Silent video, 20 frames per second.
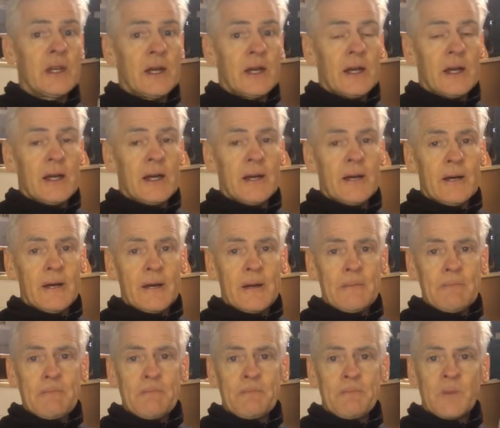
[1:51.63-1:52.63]

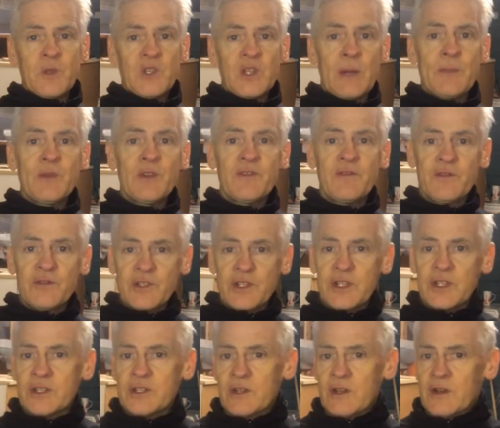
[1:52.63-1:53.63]
some of the
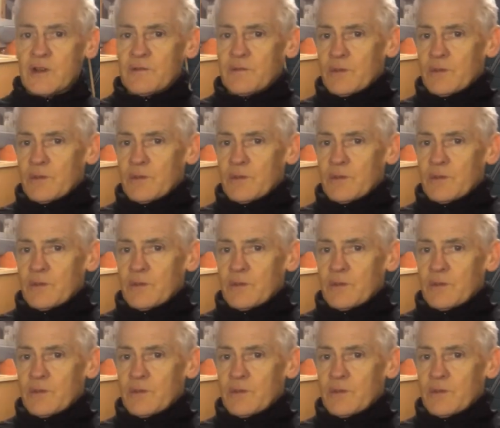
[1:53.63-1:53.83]
footage of